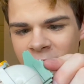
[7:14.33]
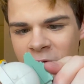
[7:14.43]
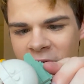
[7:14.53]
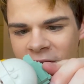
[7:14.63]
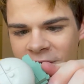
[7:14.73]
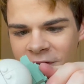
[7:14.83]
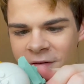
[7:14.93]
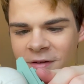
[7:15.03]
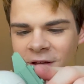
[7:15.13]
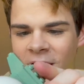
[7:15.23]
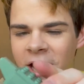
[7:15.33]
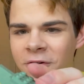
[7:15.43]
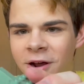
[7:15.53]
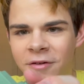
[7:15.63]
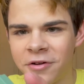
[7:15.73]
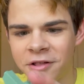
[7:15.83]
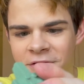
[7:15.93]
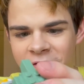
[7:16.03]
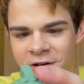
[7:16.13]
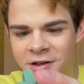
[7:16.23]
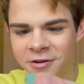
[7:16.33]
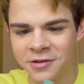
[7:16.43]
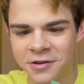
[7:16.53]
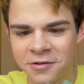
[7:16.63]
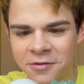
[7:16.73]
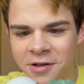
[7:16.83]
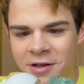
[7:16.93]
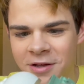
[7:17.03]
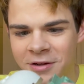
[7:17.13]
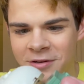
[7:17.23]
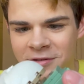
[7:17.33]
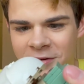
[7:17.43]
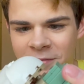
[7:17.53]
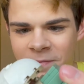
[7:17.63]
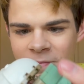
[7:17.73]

whatever. I don't have another video to do. So,